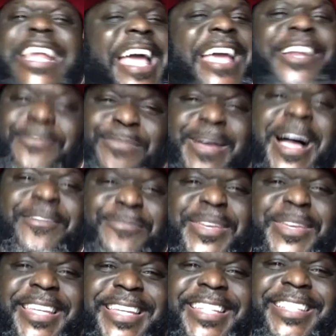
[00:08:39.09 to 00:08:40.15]
it ain't about
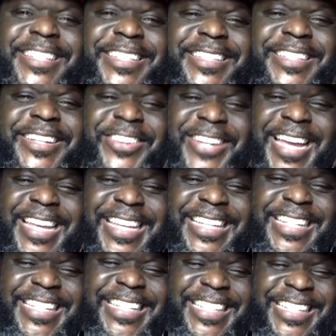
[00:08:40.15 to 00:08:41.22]
me. Okay.